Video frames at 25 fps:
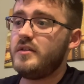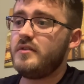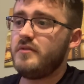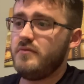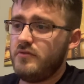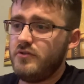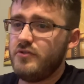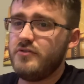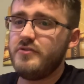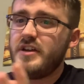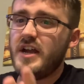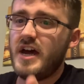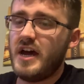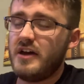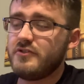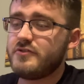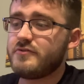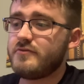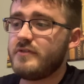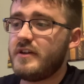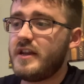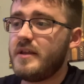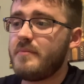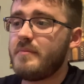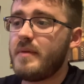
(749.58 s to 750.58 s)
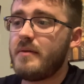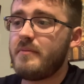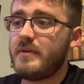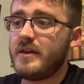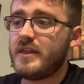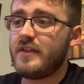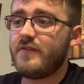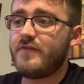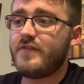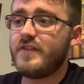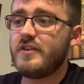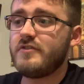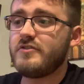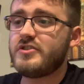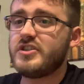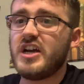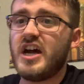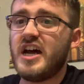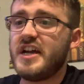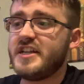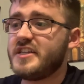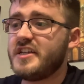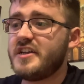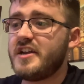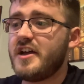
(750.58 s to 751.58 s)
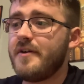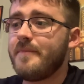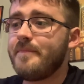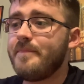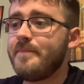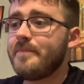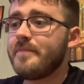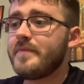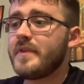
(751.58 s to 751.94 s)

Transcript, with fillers: who knows really? Maybe in the future, I don't know.